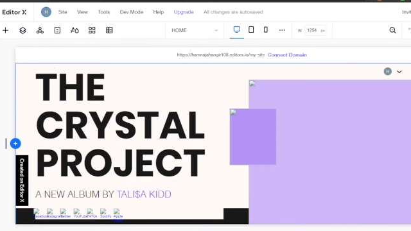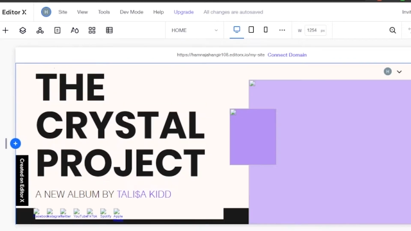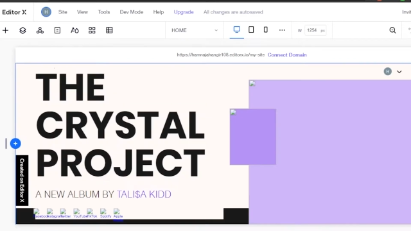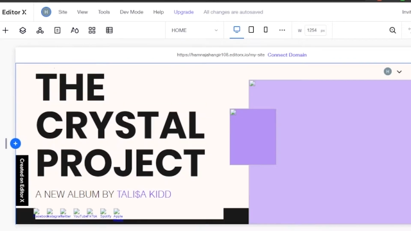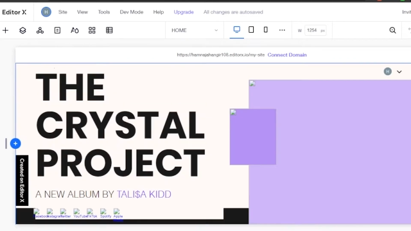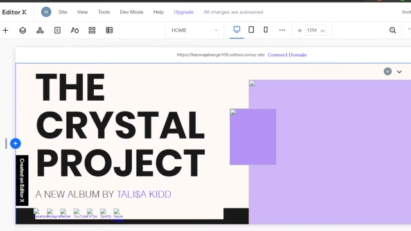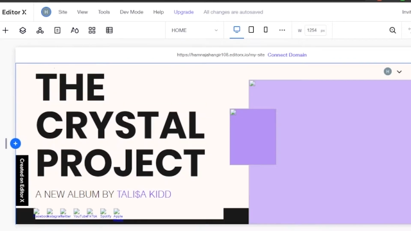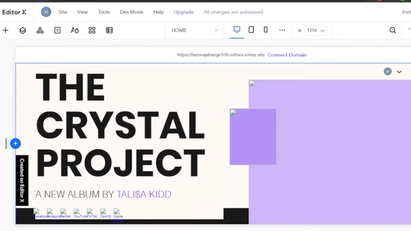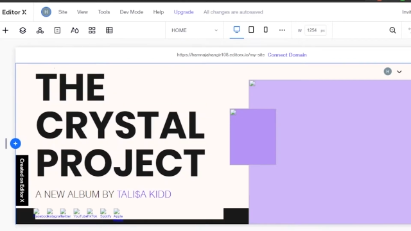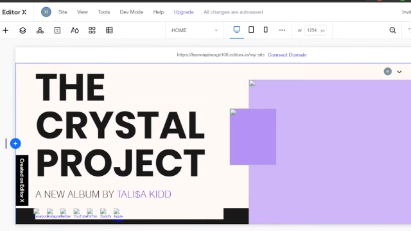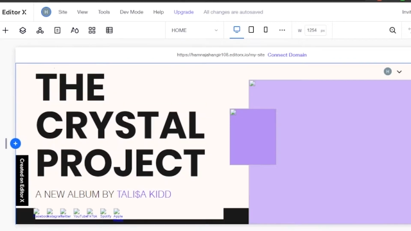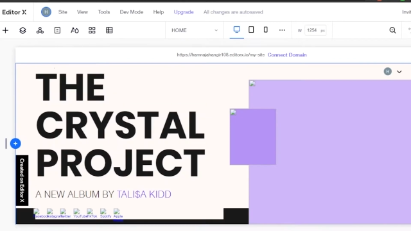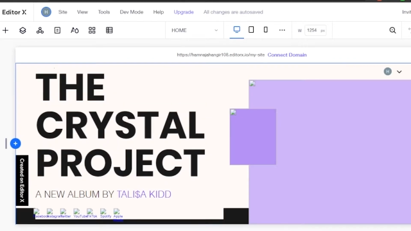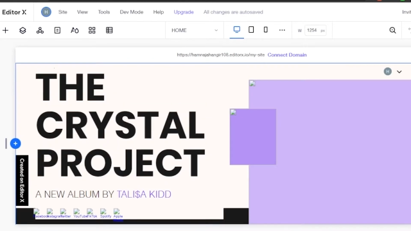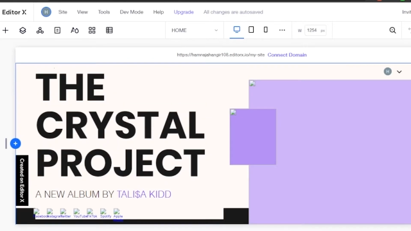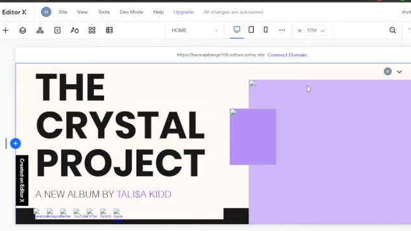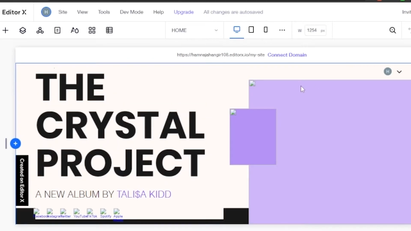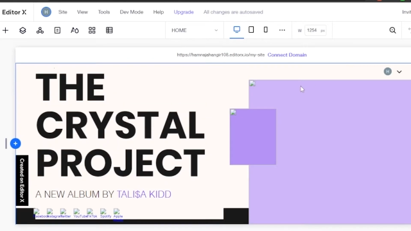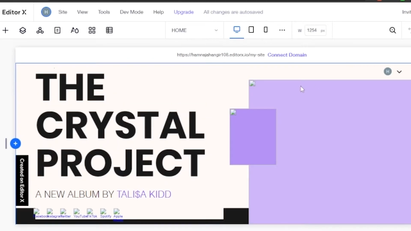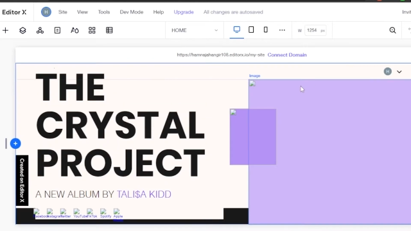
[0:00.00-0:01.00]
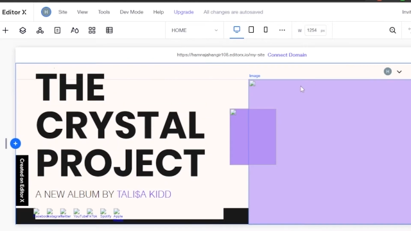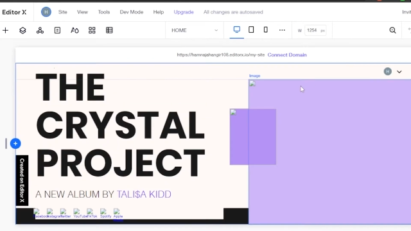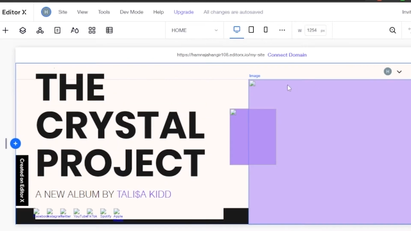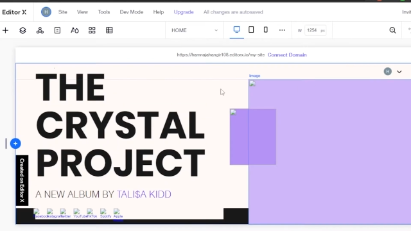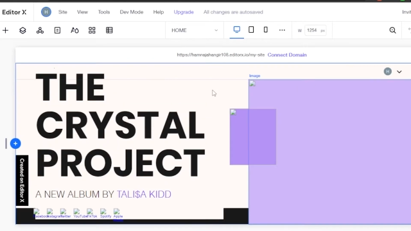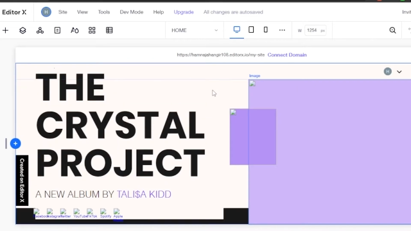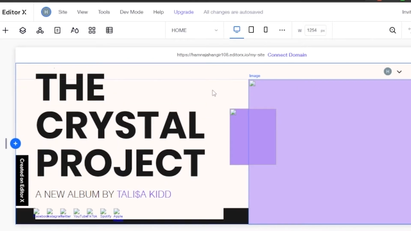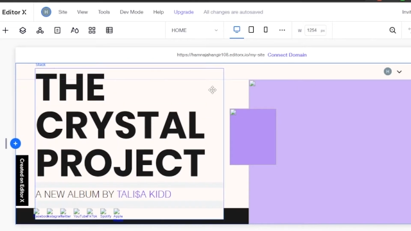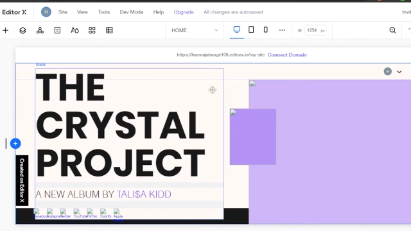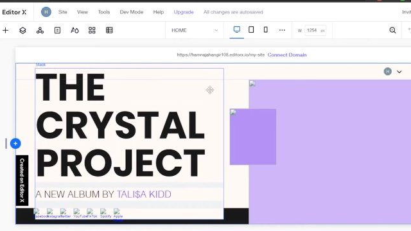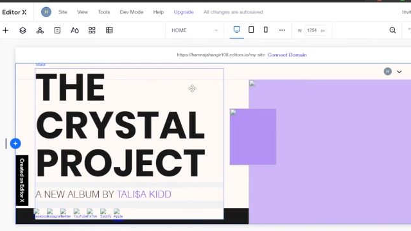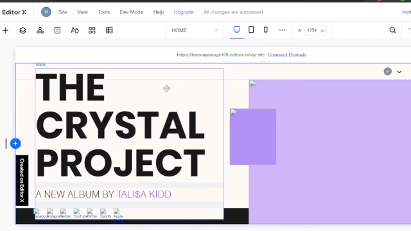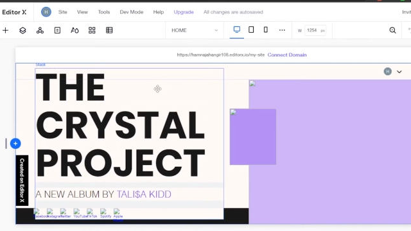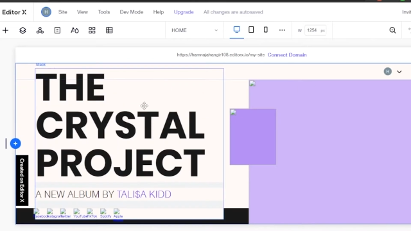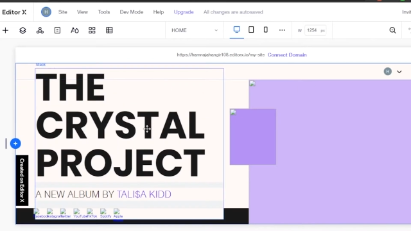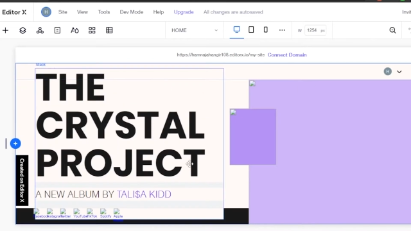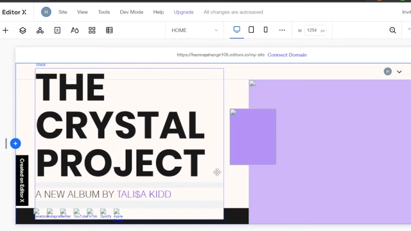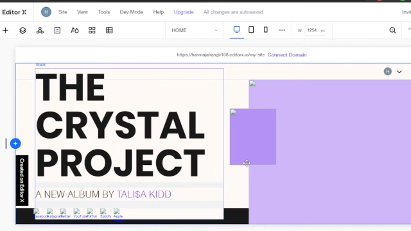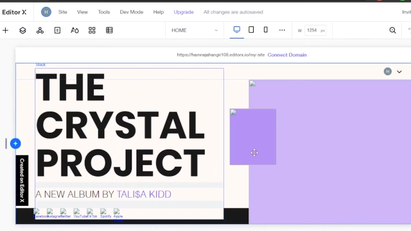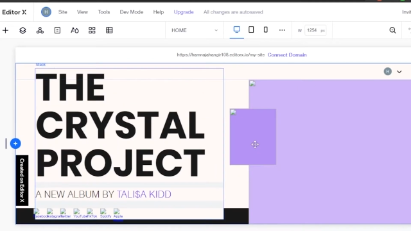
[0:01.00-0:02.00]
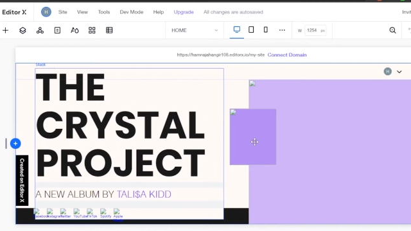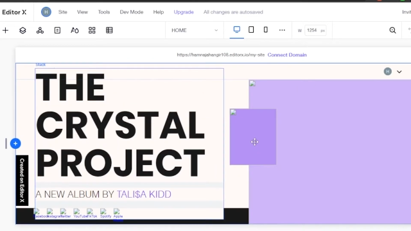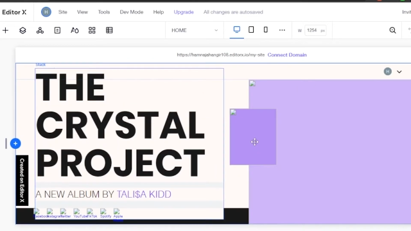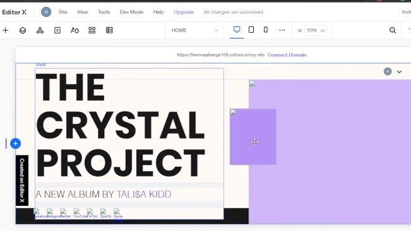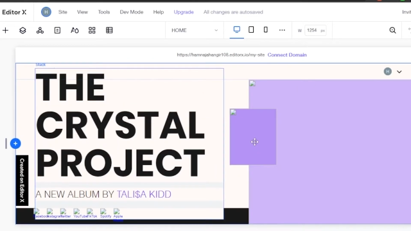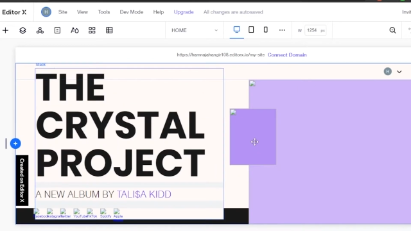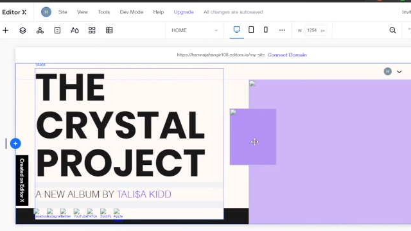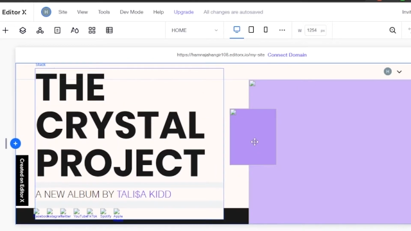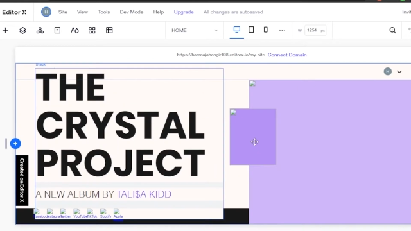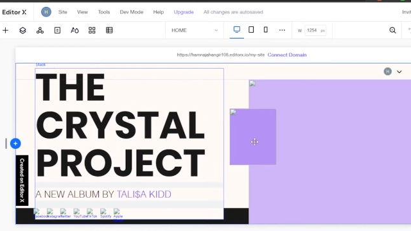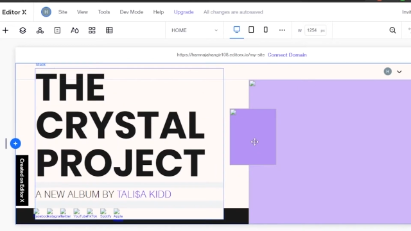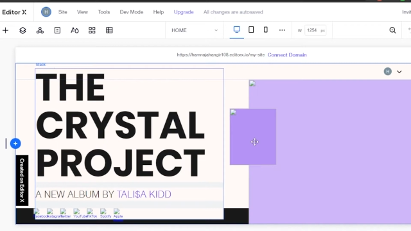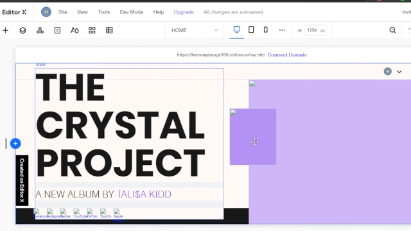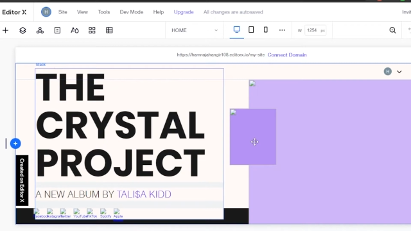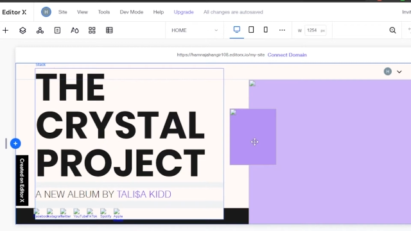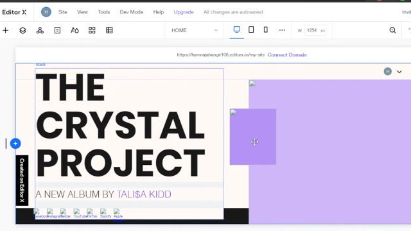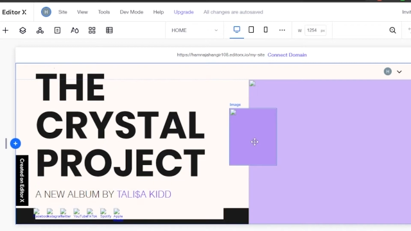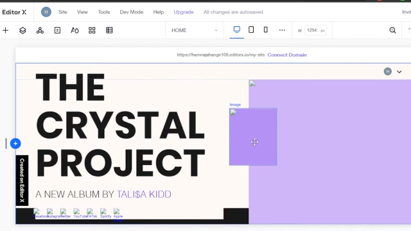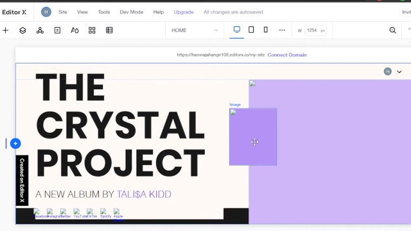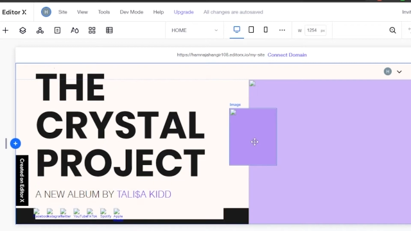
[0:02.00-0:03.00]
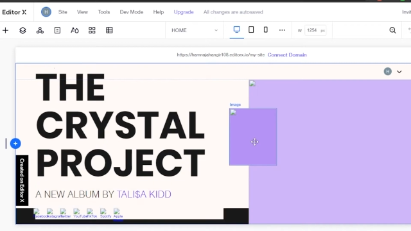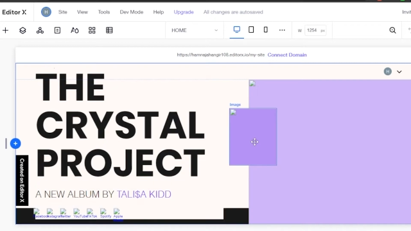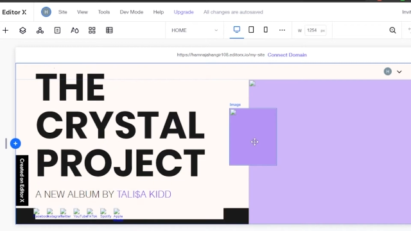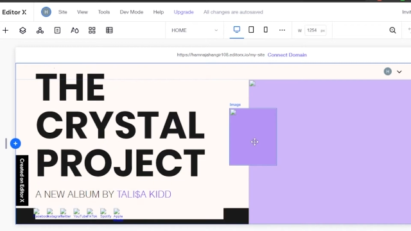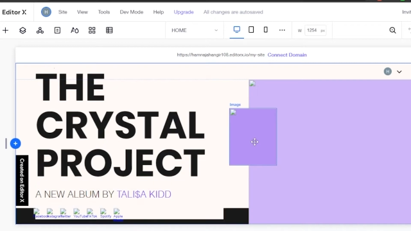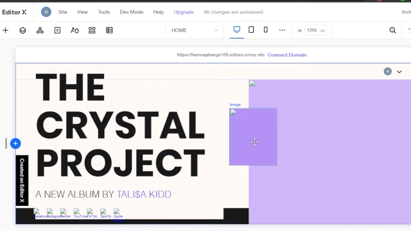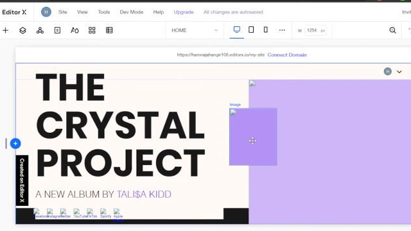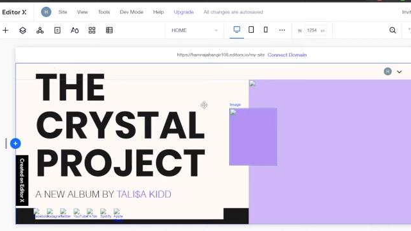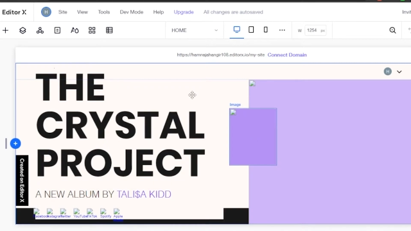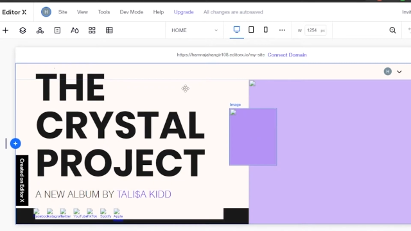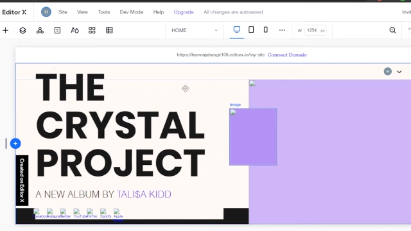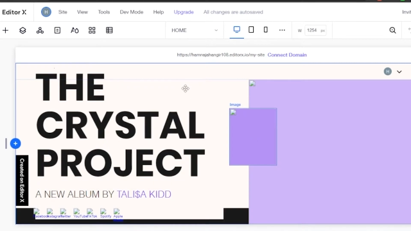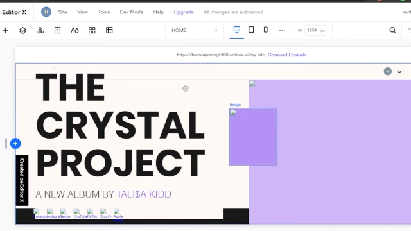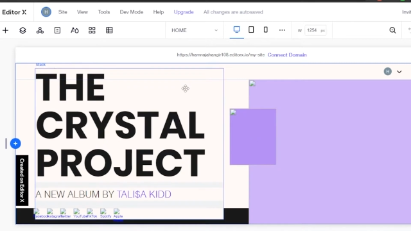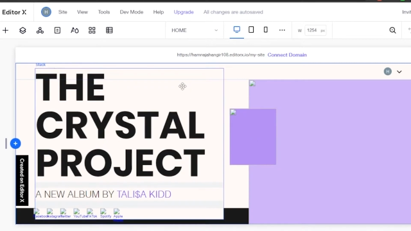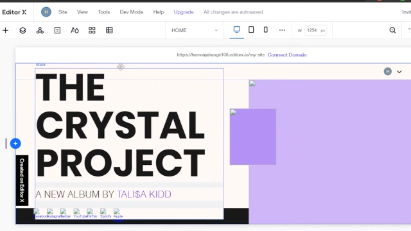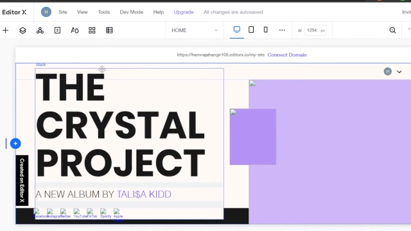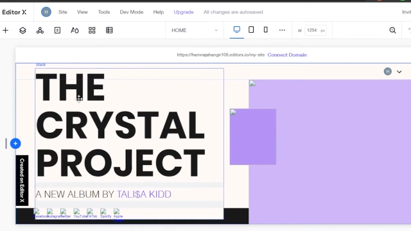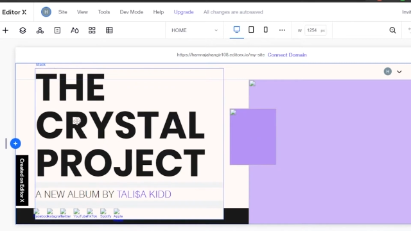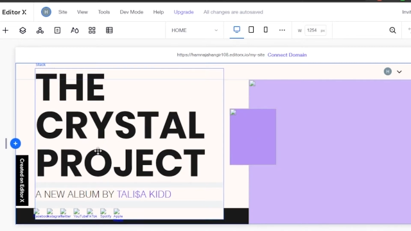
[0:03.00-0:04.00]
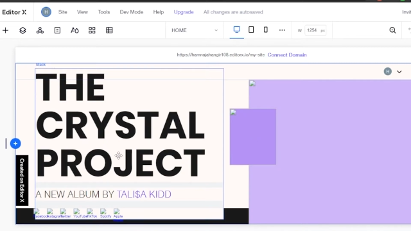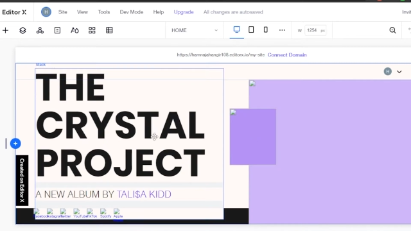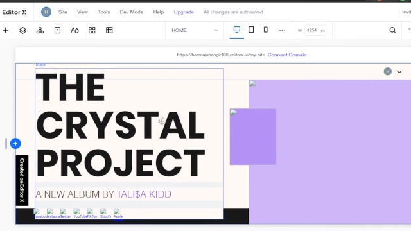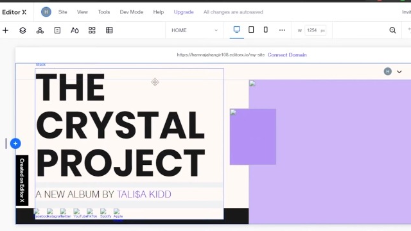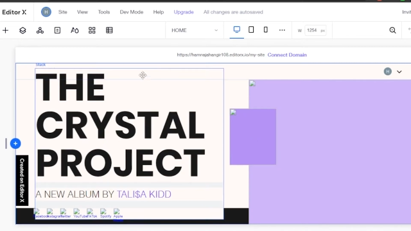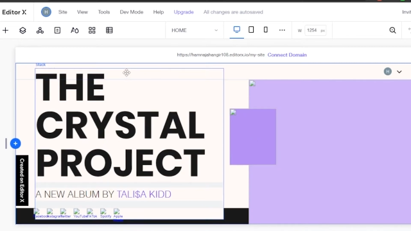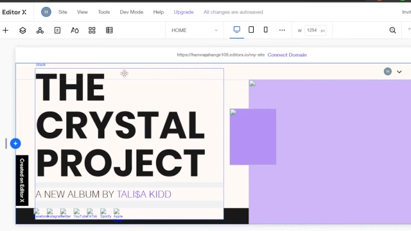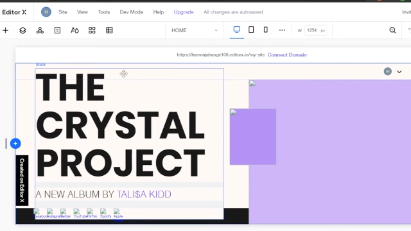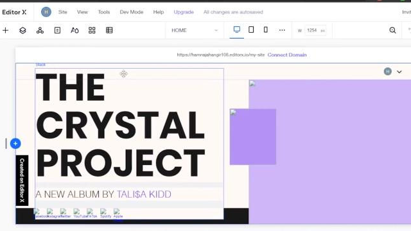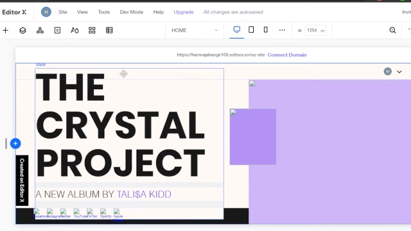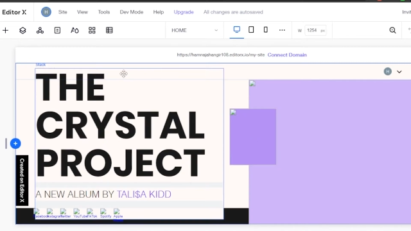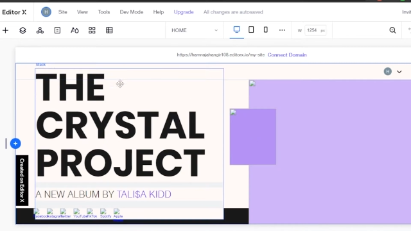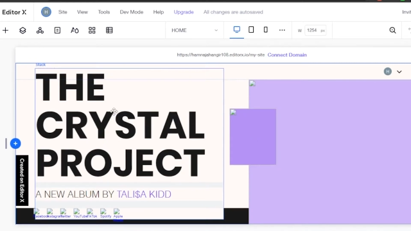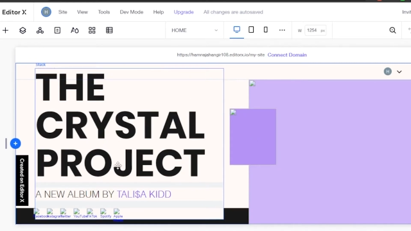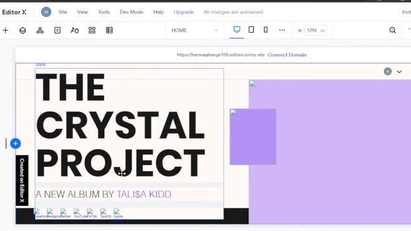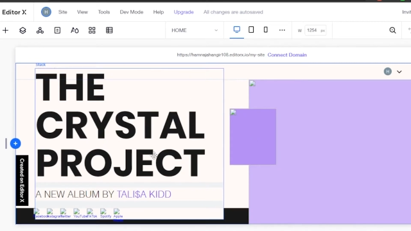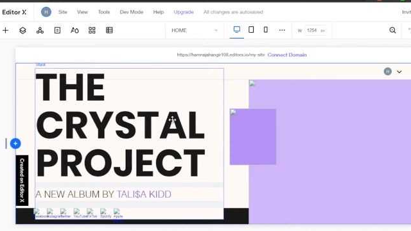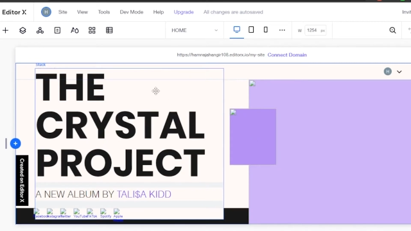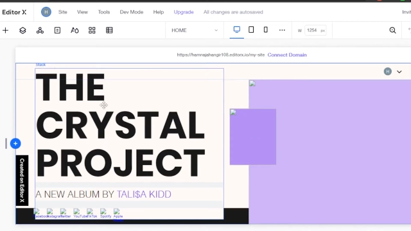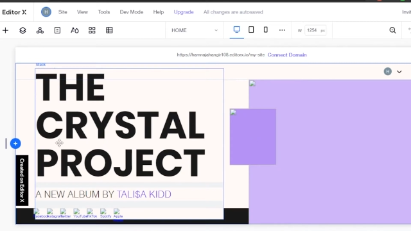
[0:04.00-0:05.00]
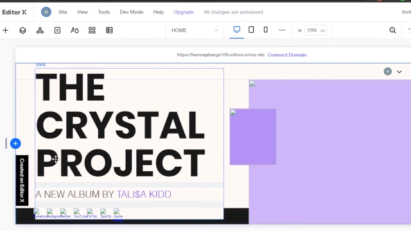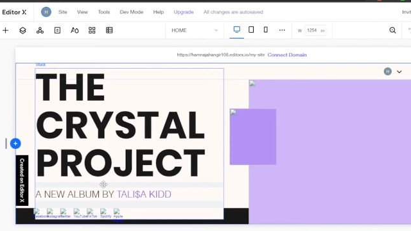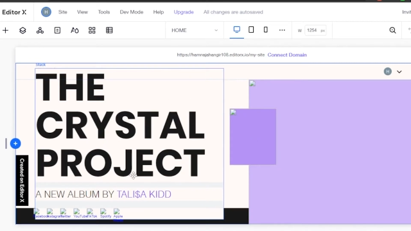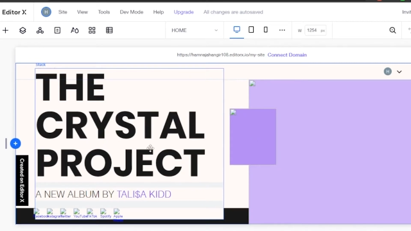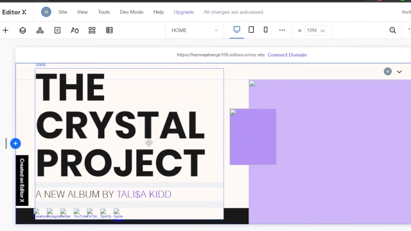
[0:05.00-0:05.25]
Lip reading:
No face is visible, so there are no lips to read.